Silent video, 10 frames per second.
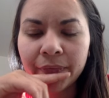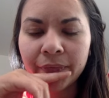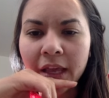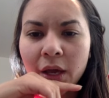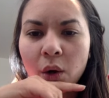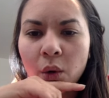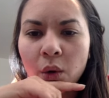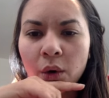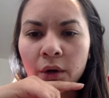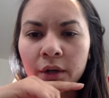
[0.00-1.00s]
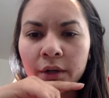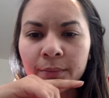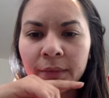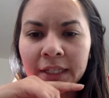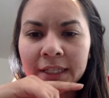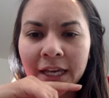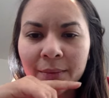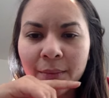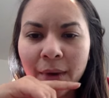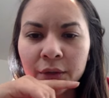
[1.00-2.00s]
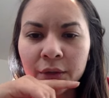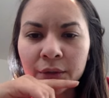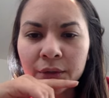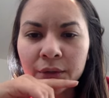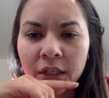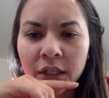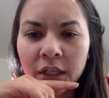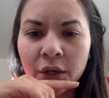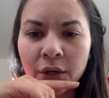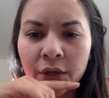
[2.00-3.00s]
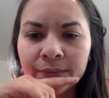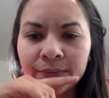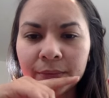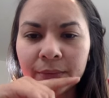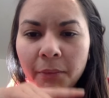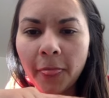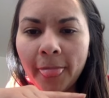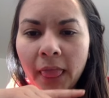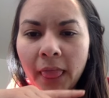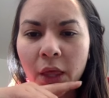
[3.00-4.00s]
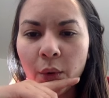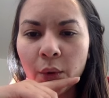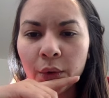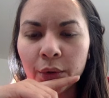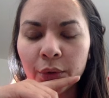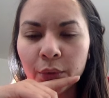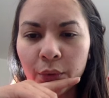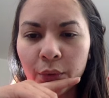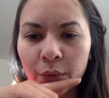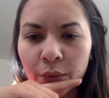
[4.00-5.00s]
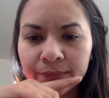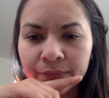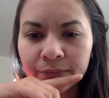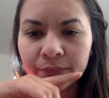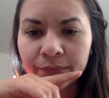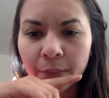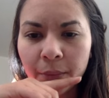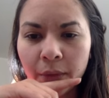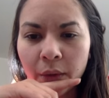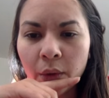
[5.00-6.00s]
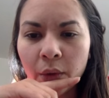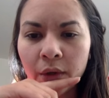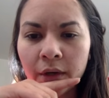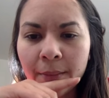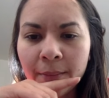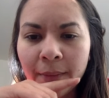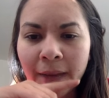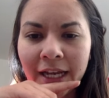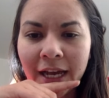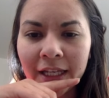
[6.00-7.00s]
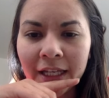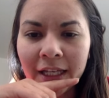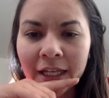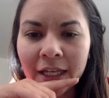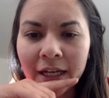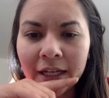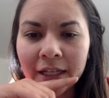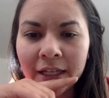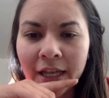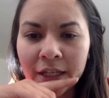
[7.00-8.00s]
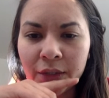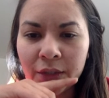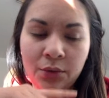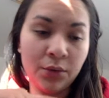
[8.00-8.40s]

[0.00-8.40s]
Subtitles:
or mis hermanos y yo, or tú, or Maria y Nestor.